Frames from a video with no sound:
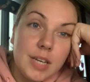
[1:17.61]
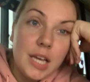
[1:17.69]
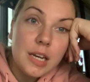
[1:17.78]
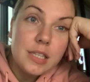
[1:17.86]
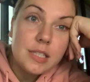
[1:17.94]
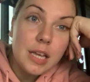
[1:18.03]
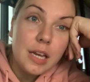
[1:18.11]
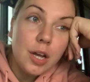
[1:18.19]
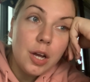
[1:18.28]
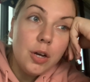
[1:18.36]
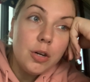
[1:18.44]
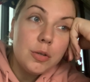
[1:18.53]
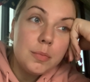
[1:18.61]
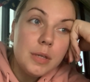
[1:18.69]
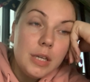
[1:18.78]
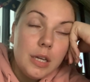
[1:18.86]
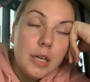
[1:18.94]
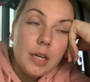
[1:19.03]
And I stayed home.
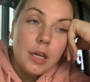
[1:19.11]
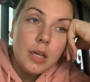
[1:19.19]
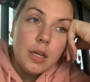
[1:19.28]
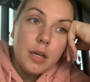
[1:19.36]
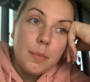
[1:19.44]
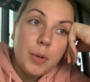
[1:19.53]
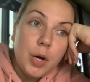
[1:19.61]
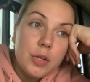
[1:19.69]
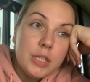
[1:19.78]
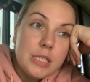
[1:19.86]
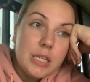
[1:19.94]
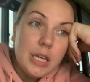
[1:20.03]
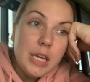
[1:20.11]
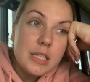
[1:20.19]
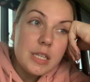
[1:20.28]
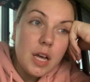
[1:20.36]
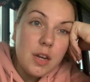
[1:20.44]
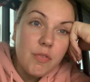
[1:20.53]
But honestly, it's
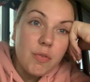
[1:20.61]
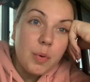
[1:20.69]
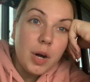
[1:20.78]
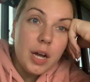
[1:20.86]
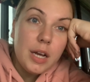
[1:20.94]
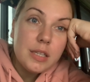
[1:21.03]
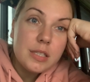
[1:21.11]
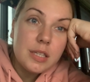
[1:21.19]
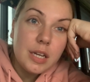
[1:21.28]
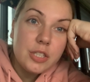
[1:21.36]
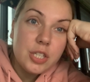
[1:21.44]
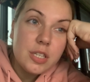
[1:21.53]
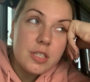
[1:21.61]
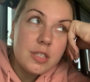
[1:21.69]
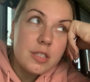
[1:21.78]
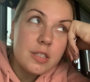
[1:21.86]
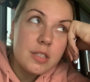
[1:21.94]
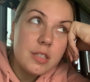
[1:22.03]
kind of worse. I just,
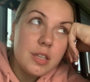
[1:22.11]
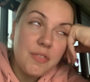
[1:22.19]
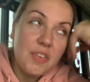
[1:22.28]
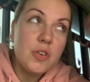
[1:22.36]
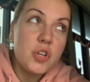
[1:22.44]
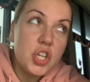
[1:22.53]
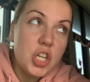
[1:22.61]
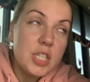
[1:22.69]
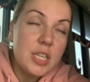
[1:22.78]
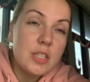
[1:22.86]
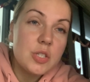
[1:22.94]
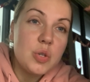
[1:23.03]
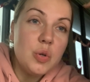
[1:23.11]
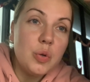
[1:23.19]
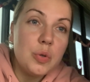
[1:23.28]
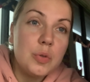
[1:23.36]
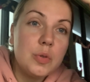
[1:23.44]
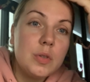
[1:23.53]
I feel shit at
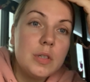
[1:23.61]
school.